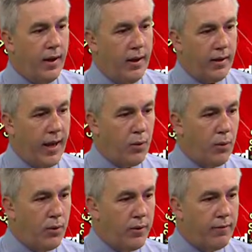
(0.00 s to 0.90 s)
County
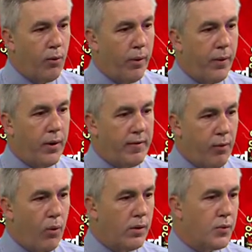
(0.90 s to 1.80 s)
Road
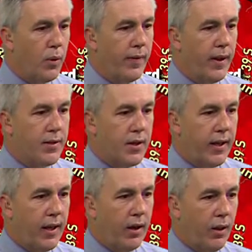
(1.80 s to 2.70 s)
434 is one that it's
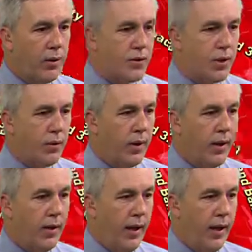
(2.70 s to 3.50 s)
going to get close to.